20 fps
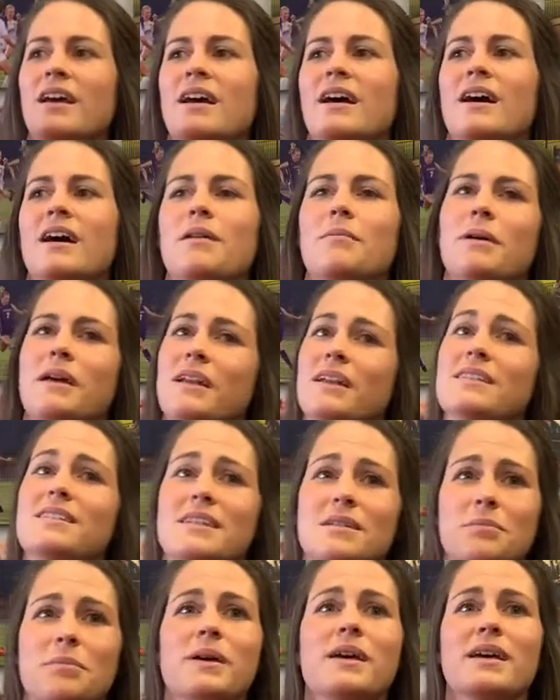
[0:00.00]
and it
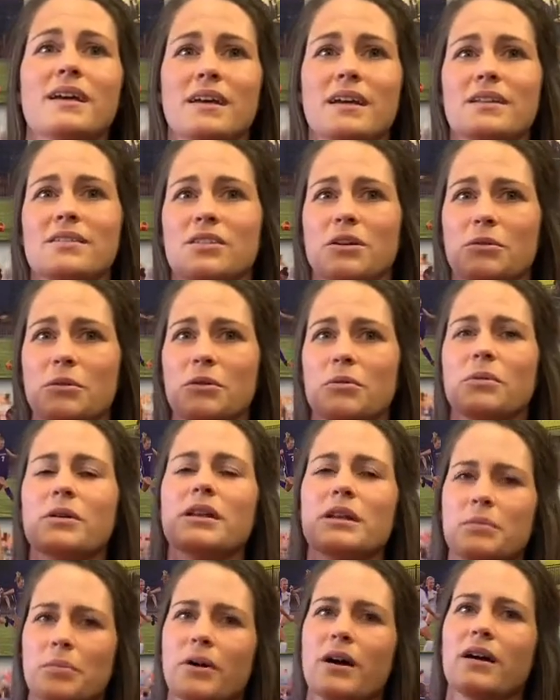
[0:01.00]
did big, and so we're
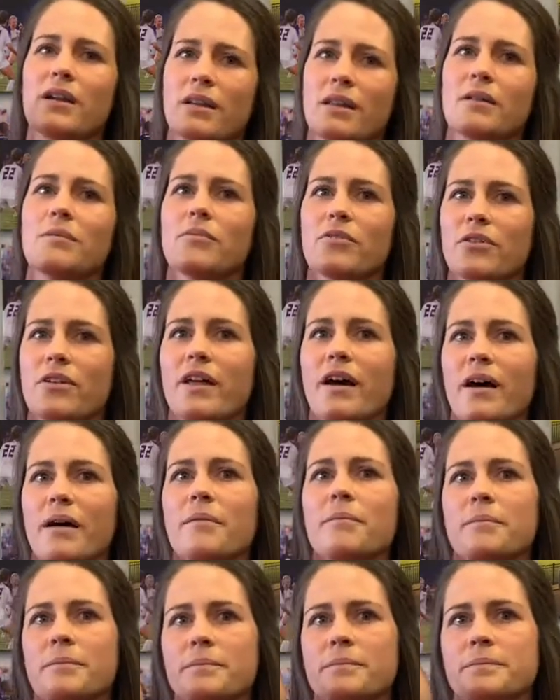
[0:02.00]
really proud of them for
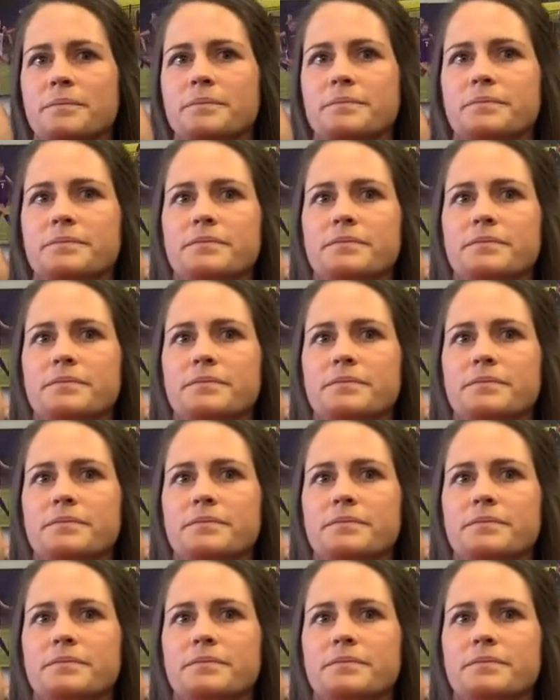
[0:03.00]
that.